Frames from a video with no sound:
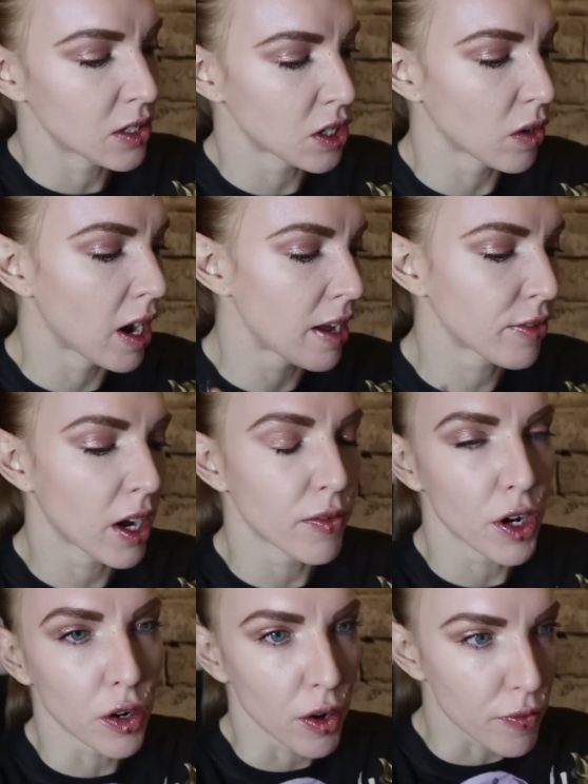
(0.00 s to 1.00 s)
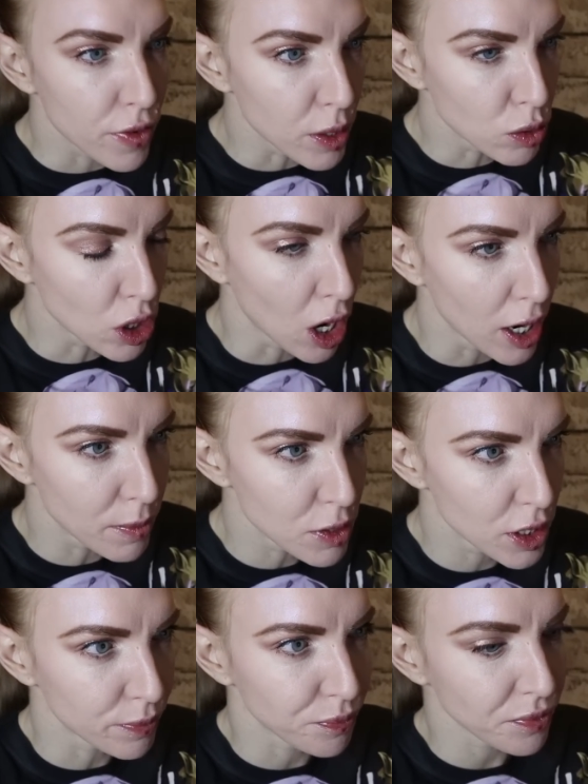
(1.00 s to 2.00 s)
So I have covered her a few
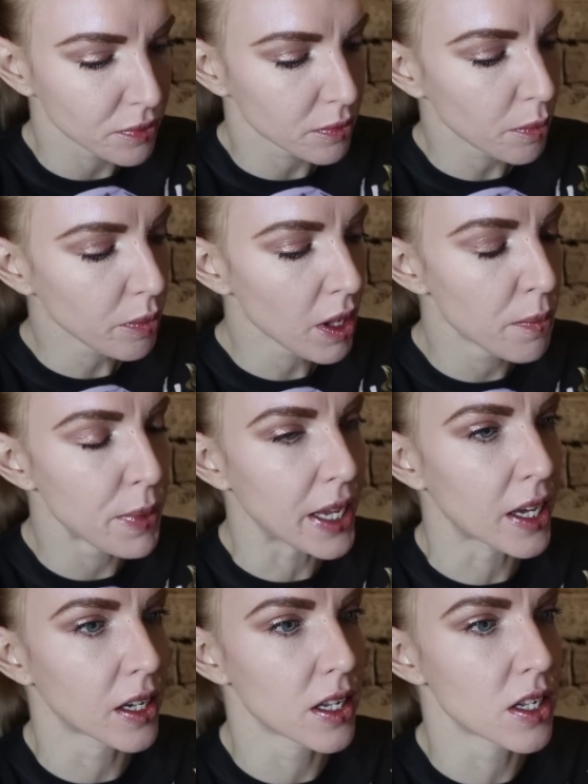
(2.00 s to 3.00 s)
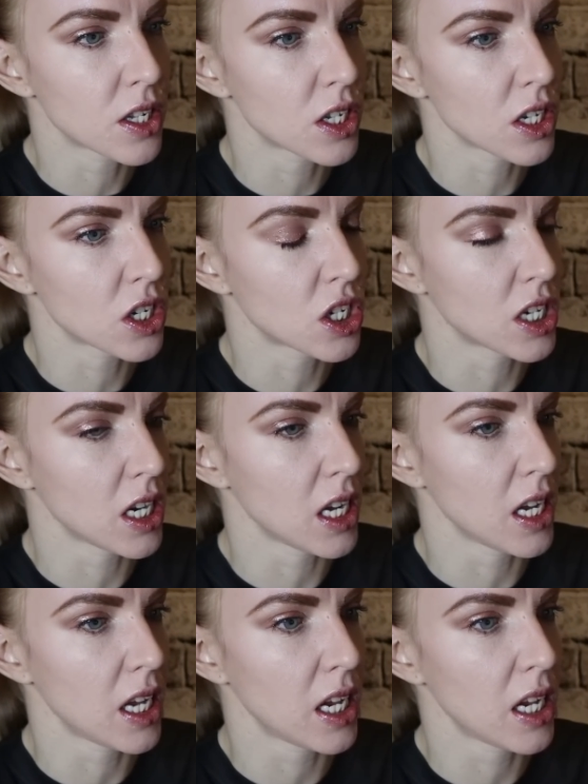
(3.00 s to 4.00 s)
times because
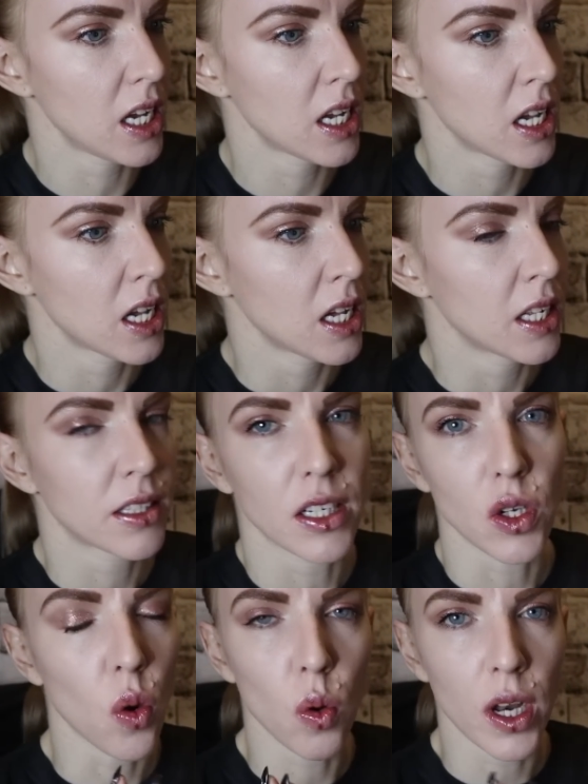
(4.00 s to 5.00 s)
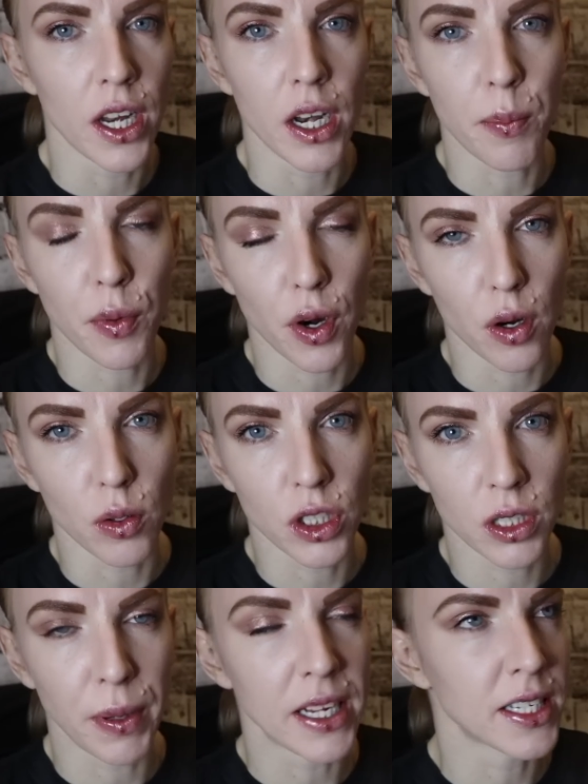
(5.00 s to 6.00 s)
she did the all-in
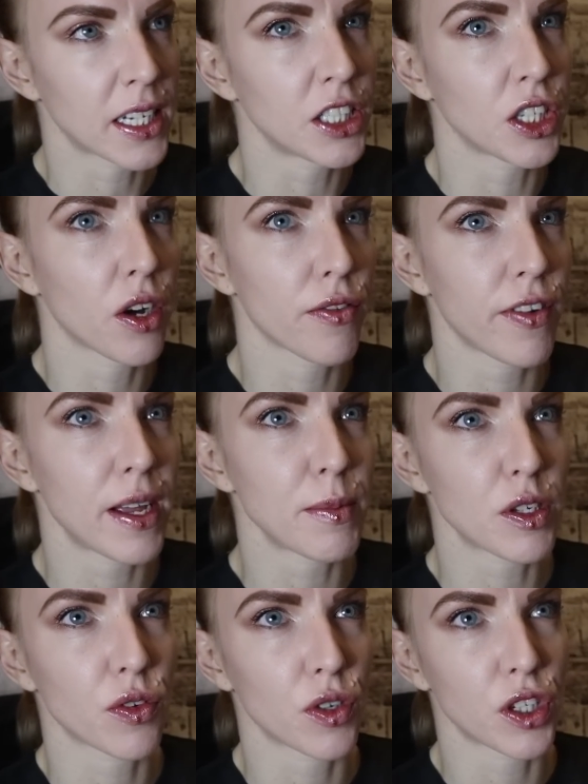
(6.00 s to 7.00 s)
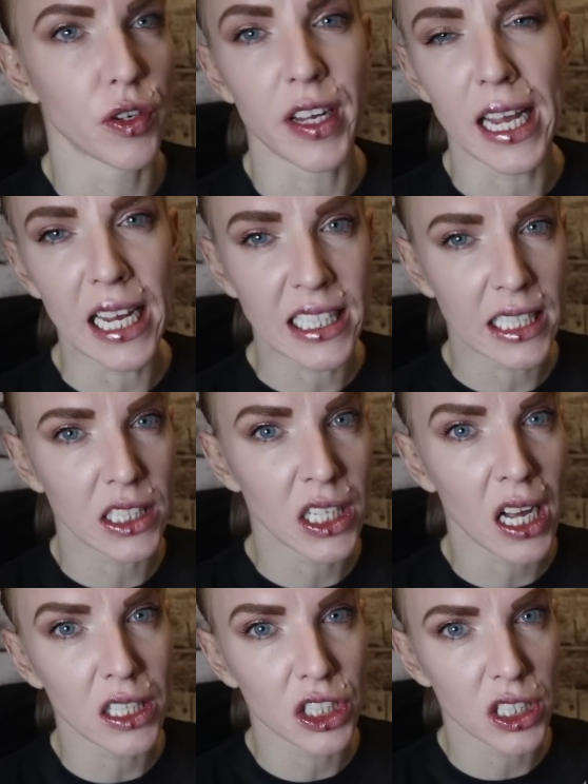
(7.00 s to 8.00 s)
approach. Basically, she got famous for doing eating
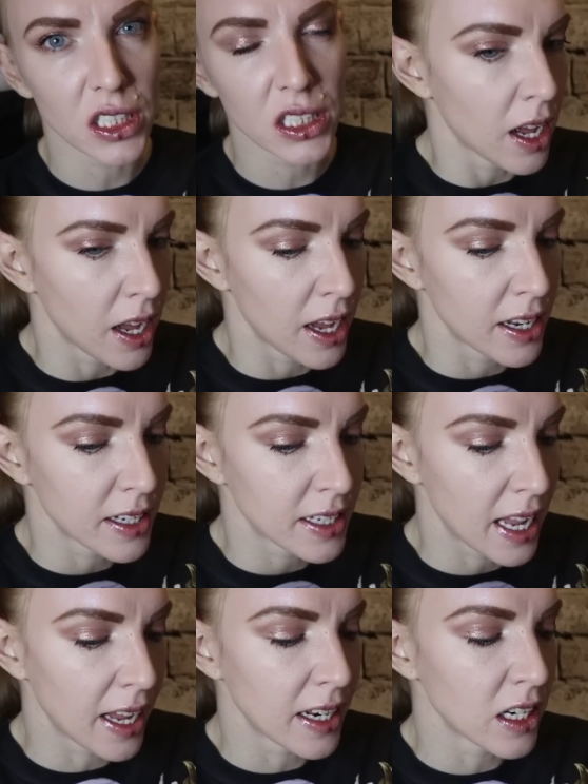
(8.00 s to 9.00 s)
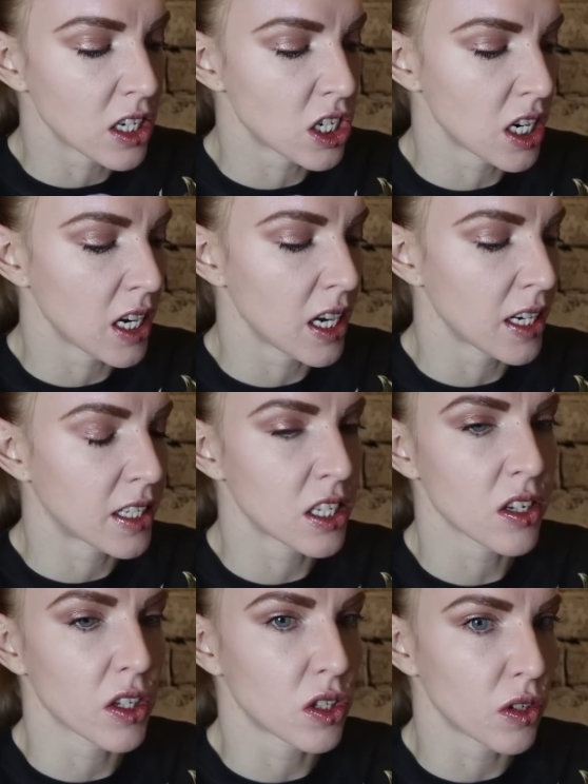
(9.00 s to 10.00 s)
challenges and then she
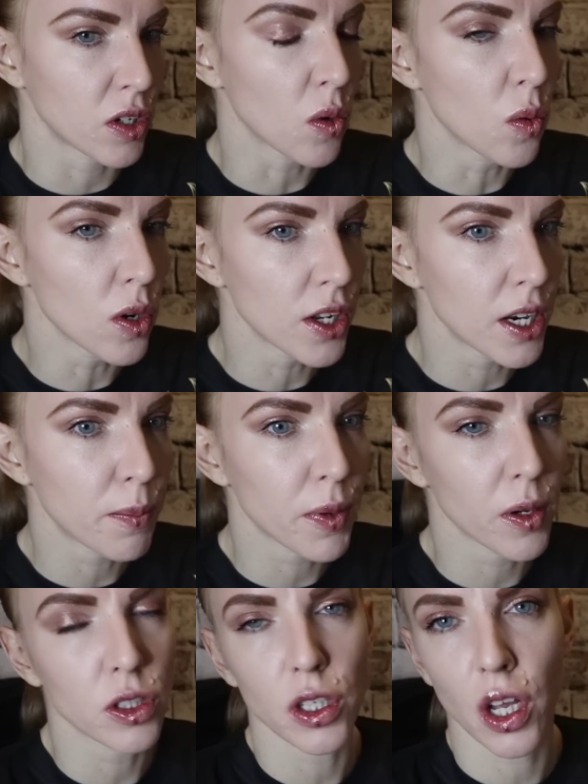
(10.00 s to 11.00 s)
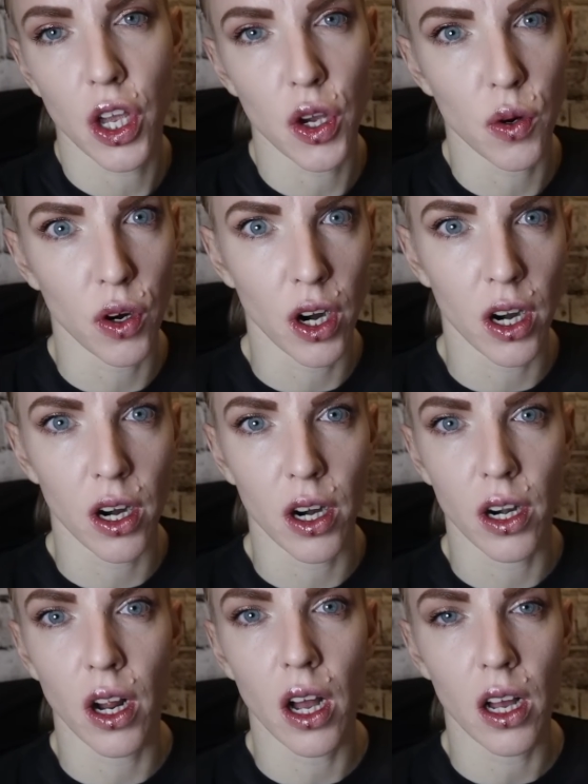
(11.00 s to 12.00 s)
decided to do the all-in approach to cure
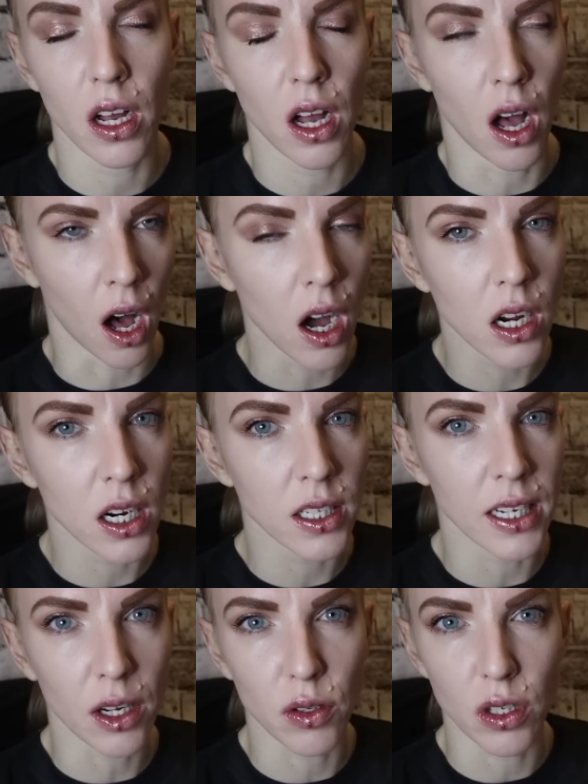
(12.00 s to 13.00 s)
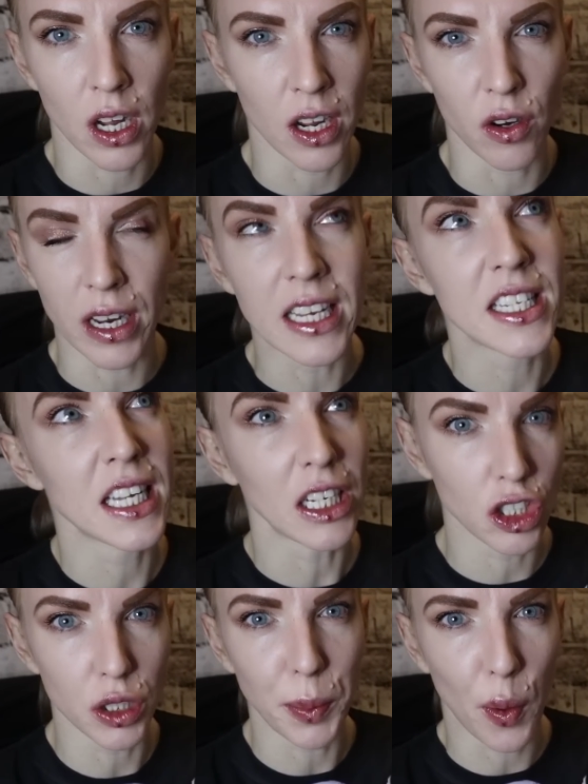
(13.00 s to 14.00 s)
her hunger, that could not her
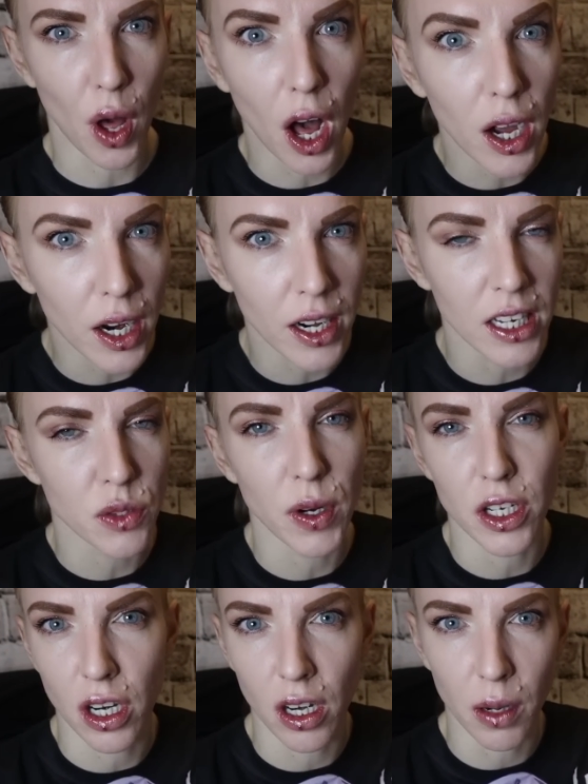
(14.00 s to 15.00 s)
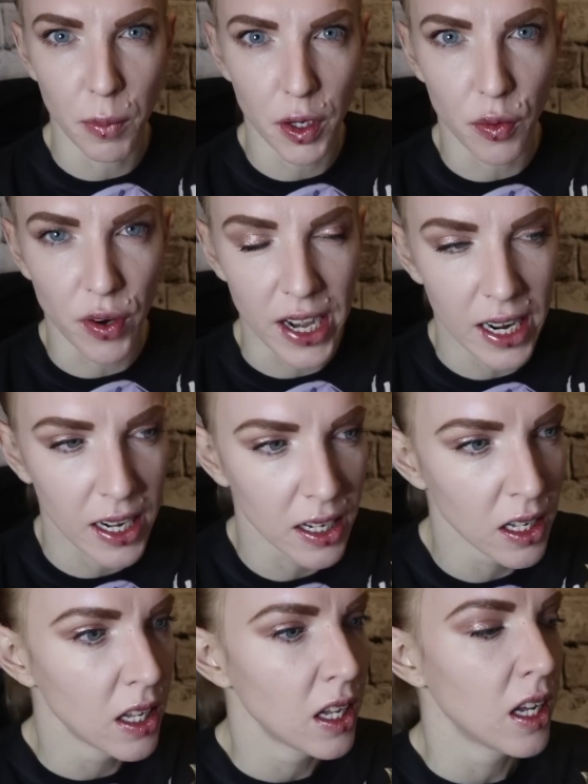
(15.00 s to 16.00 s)
insatiable hunger as well as her
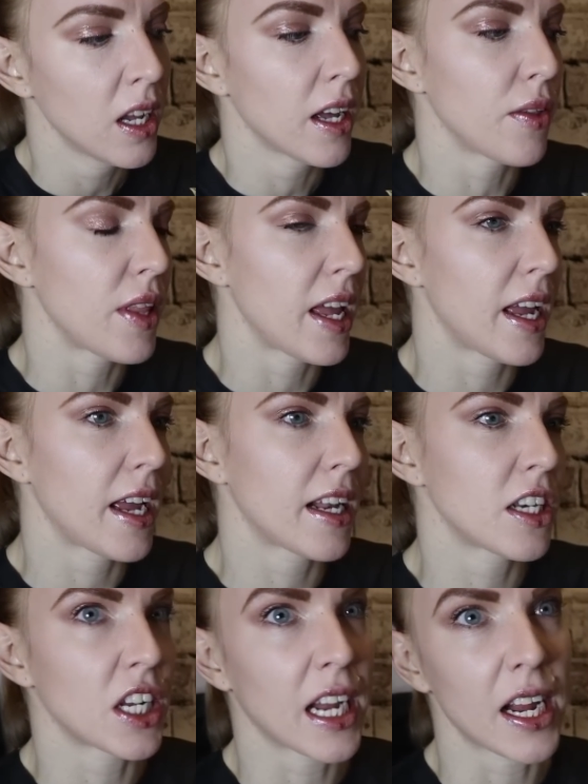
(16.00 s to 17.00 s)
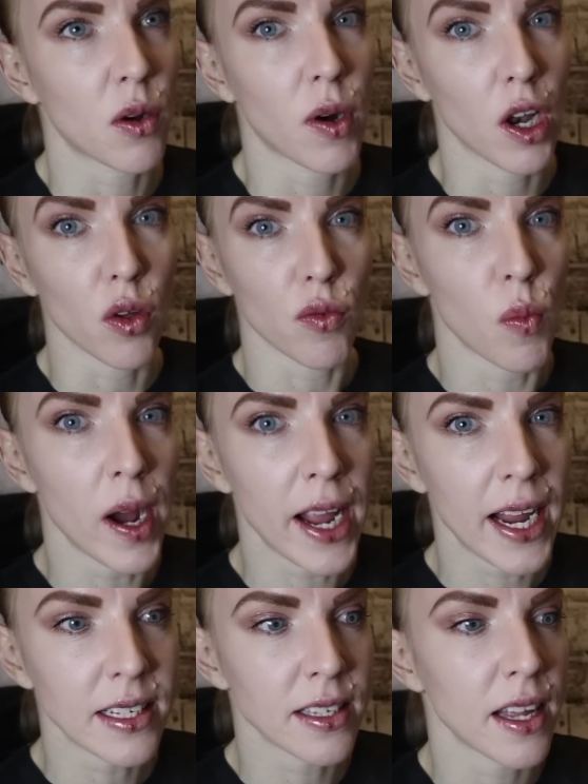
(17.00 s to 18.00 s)
amenorrhea. And then she gained quite a lot of
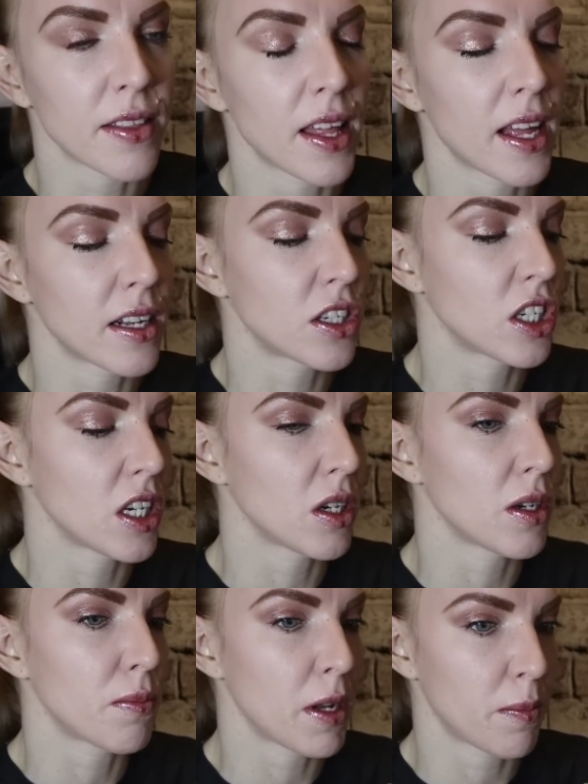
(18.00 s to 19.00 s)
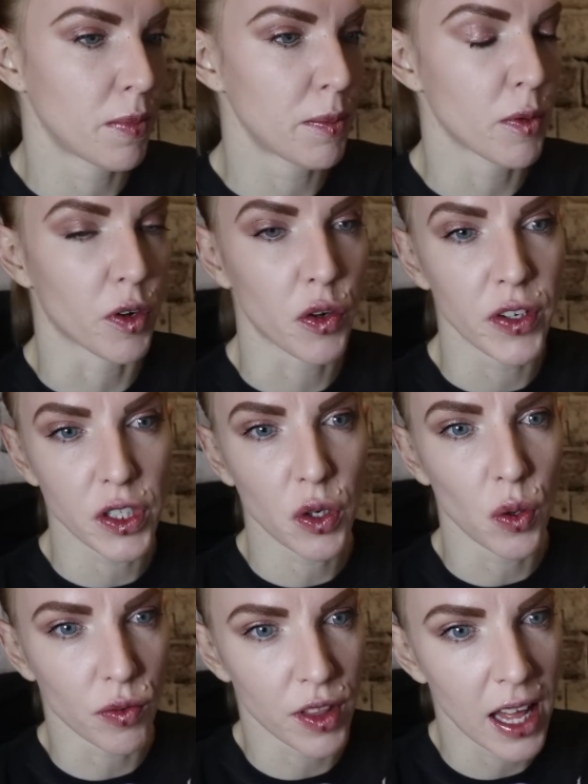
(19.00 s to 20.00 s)
weight and then she people were
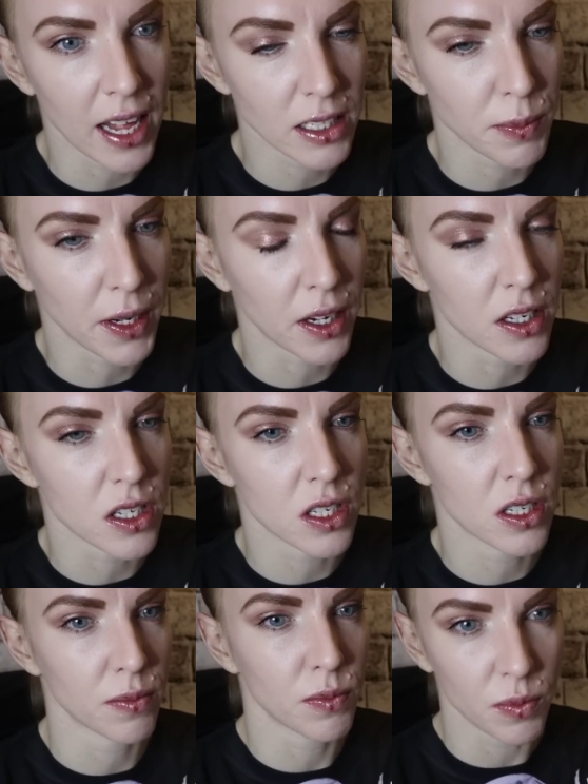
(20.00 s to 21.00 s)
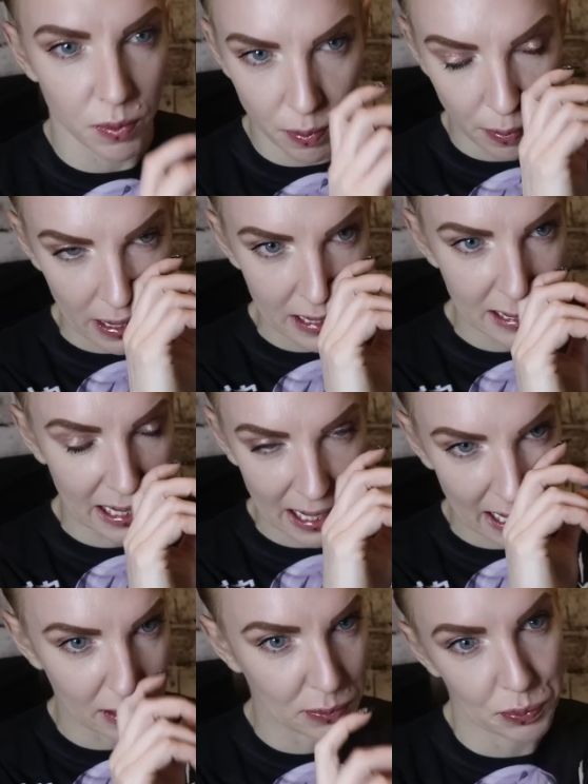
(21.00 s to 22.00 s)
critical of that because
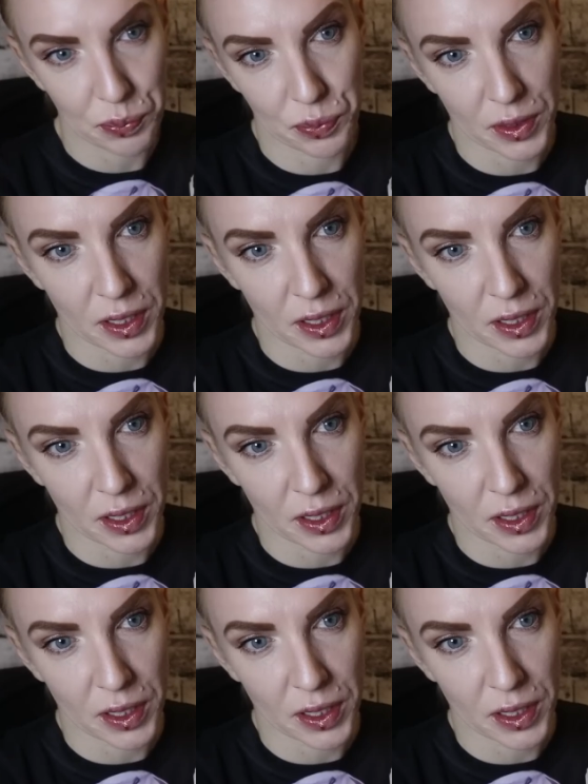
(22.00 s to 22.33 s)
basically